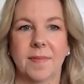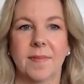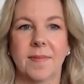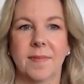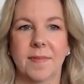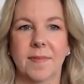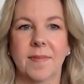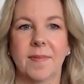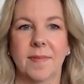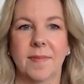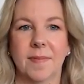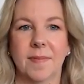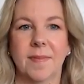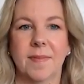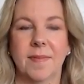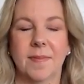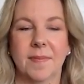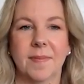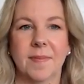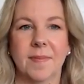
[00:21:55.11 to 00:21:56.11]

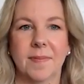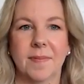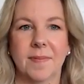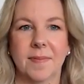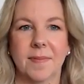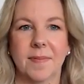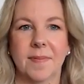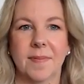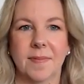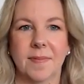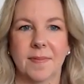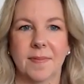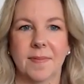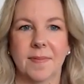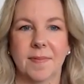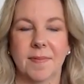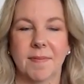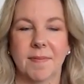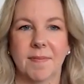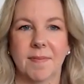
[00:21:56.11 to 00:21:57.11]

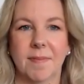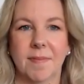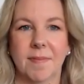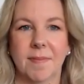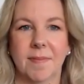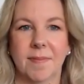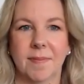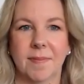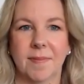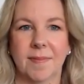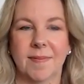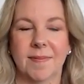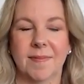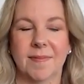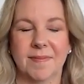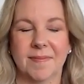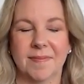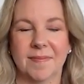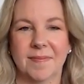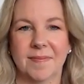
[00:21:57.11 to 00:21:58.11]

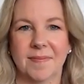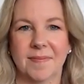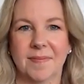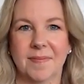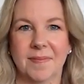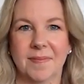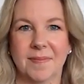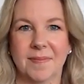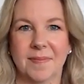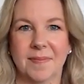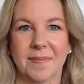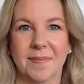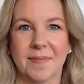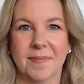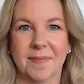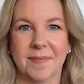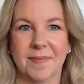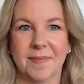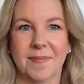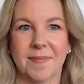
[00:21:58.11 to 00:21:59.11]

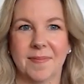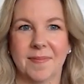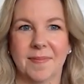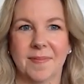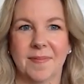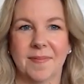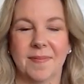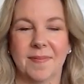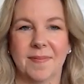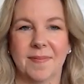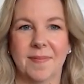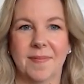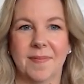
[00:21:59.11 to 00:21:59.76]
This person isn't speaking.